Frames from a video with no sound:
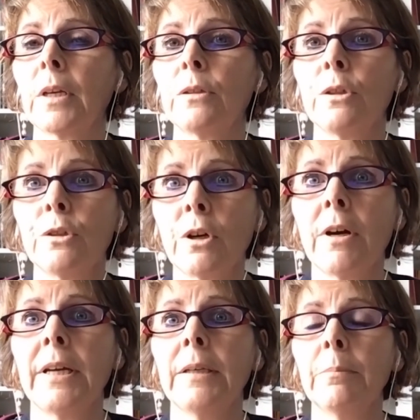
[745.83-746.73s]

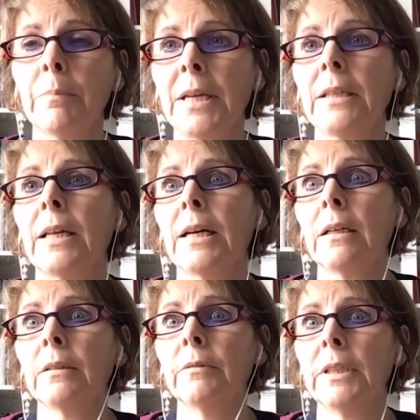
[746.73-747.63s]
try and make that
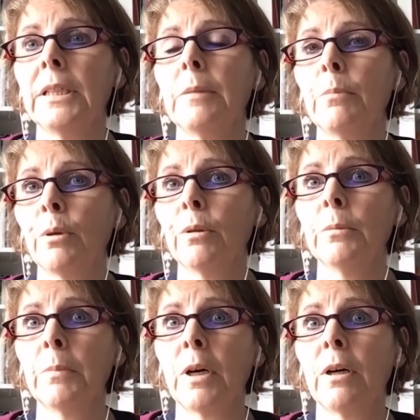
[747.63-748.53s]
a really
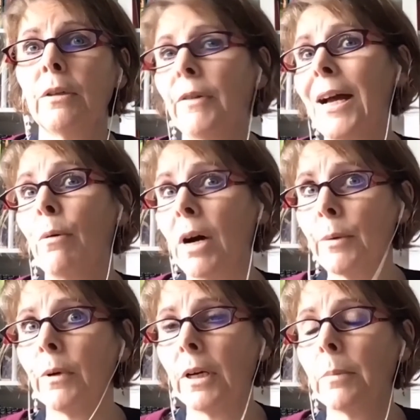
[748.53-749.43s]
important part of how I
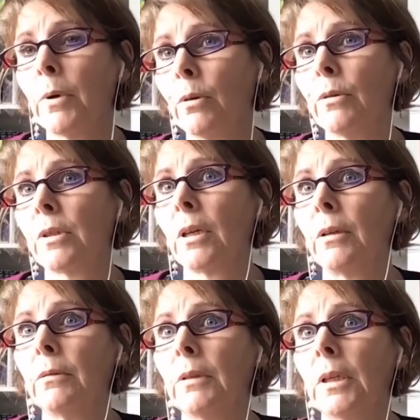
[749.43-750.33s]
work, but also